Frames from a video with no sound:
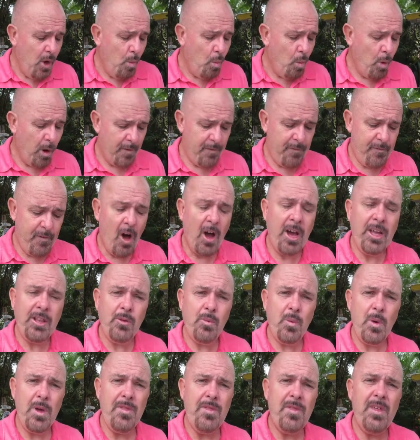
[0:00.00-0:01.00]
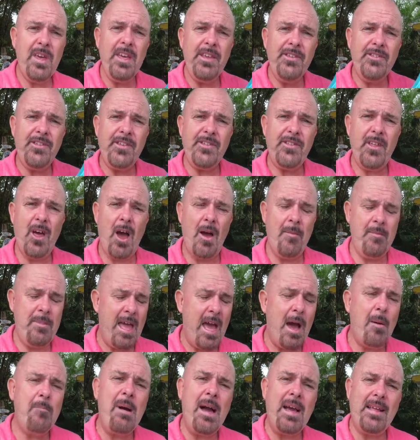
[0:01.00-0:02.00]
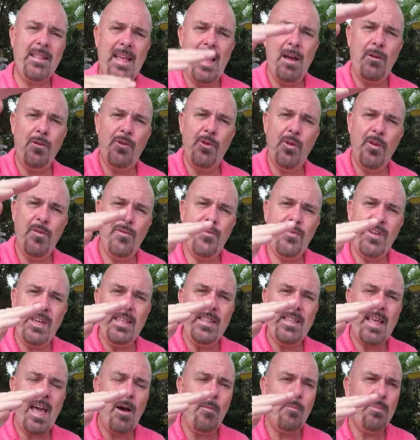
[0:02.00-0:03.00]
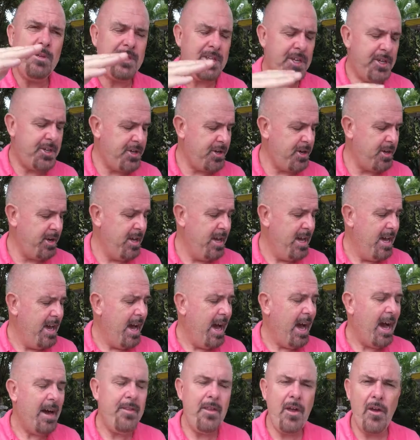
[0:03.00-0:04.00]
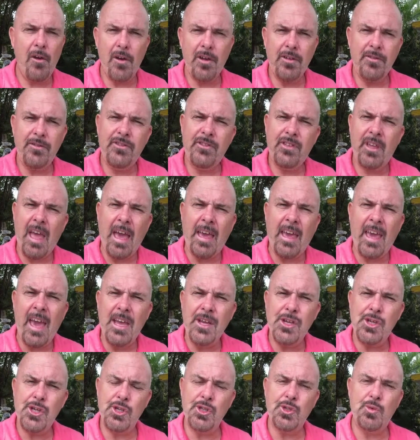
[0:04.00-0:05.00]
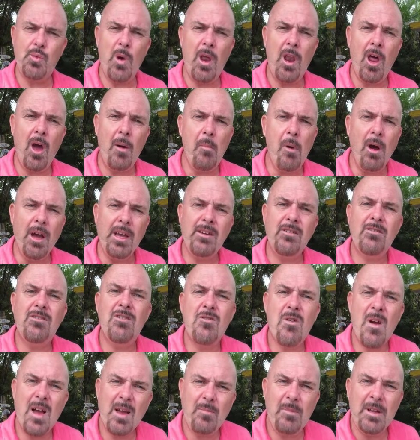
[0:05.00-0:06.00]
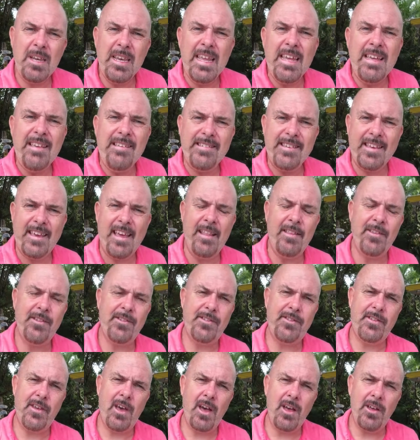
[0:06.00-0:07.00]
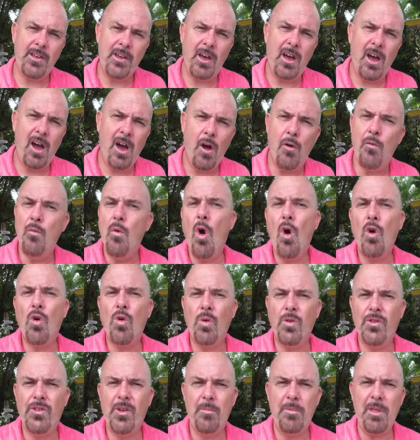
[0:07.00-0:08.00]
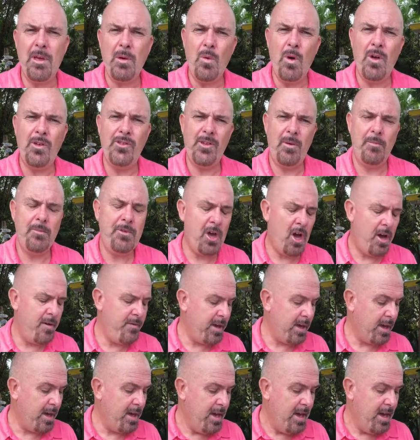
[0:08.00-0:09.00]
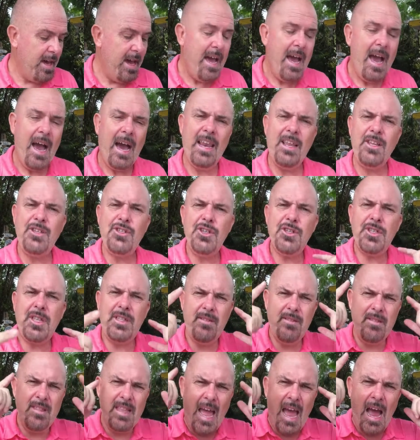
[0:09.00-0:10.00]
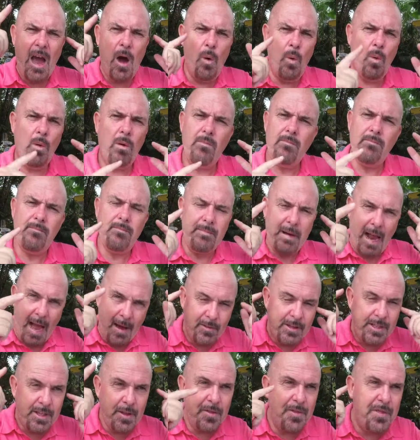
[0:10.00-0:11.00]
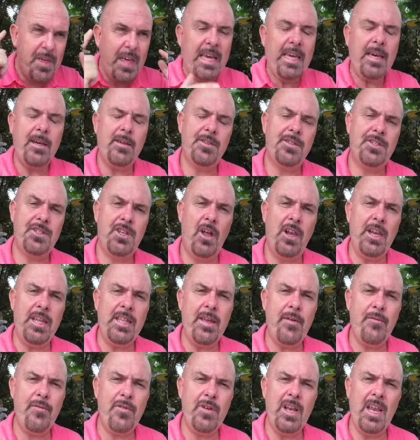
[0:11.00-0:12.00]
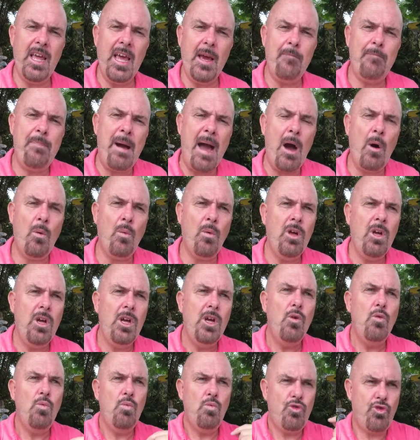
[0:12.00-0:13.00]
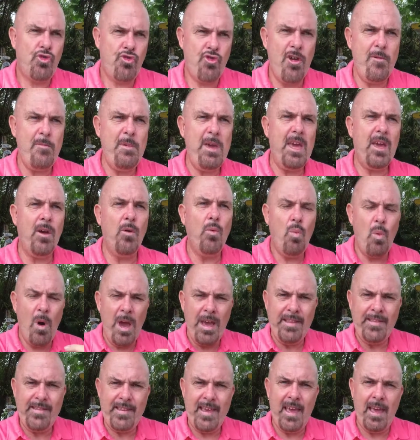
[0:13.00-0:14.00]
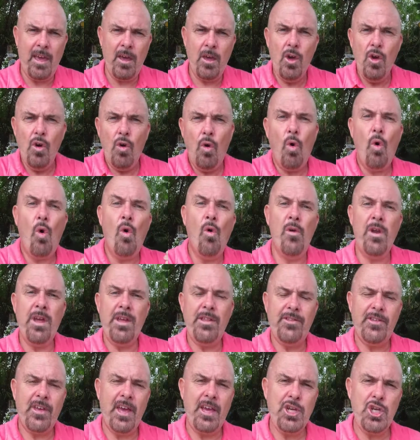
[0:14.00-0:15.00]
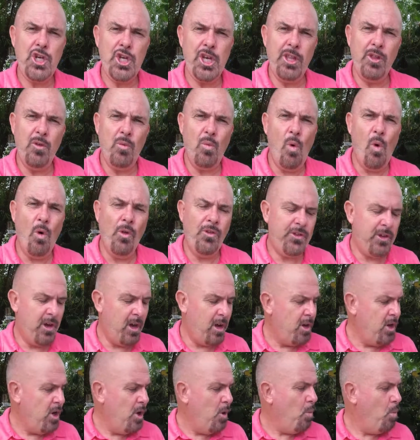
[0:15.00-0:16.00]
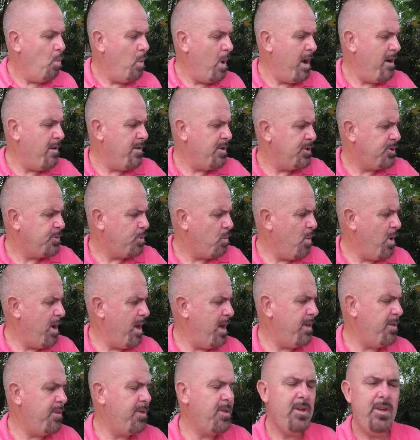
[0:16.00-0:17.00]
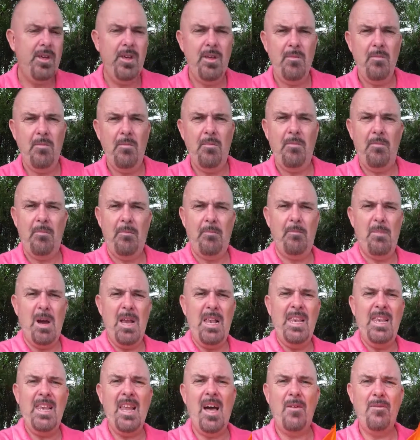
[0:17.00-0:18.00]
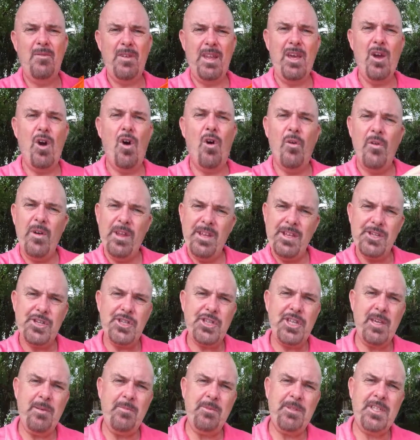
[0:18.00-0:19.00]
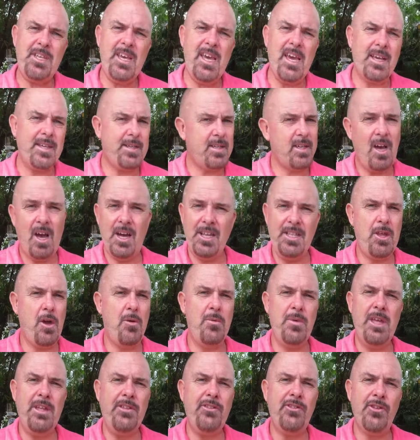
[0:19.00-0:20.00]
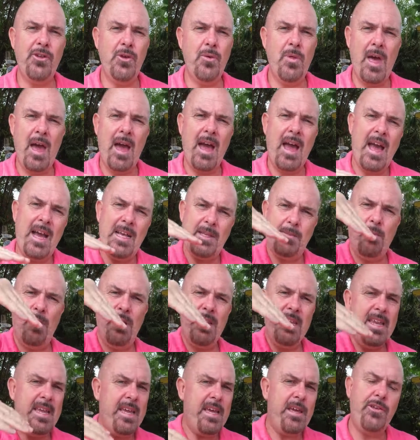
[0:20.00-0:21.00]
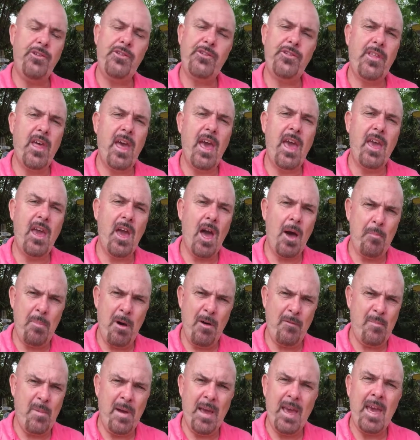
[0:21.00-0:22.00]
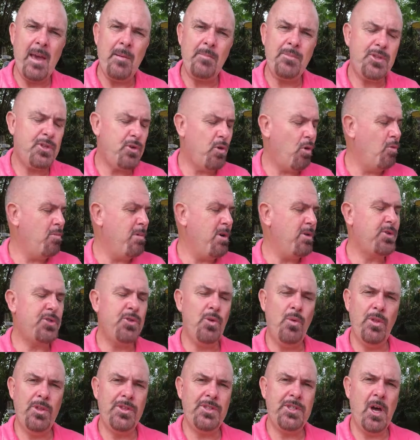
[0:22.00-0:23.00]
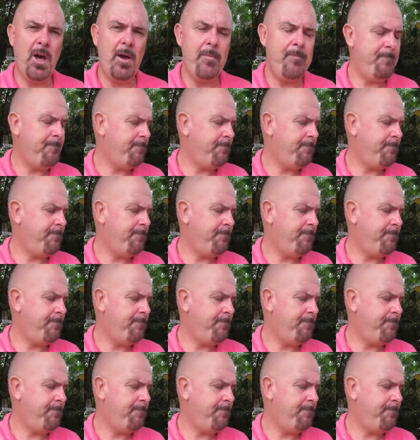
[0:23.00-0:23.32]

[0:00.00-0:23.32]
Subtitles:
What I find with these is that I'm now back down to a feet down position, and there are occasions when I might crack my knees against a rock or something whilst I'm diving. And it's just now having to think slightly differently about trimming, weighting, or orientation in the water, whereas with my lovely orange Deep Six, I don't need to do that, as my knees stay above my hips almost all the time.